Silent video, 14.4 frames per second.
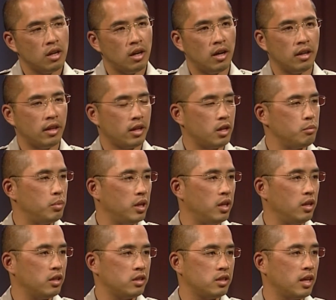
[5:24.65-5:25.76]
Uh, they could
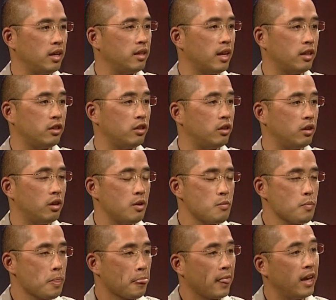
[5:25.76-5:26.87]
be saying that they're
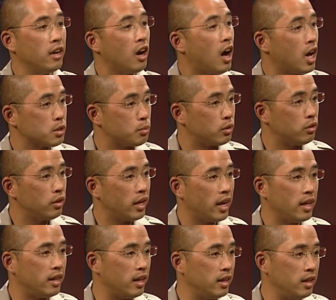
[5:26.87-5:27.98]
in a hospital
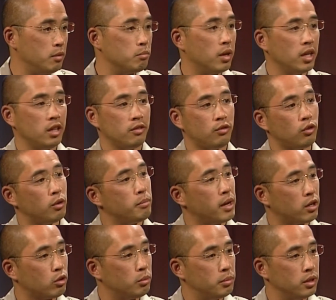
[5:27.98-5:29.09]
and they need money for
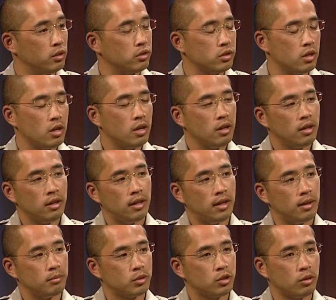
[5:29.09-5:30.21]
medical bills.
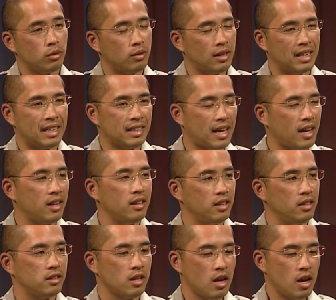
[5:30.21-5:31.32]
Um, so a lot of
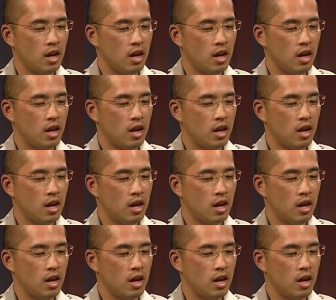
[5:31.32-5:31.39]
these,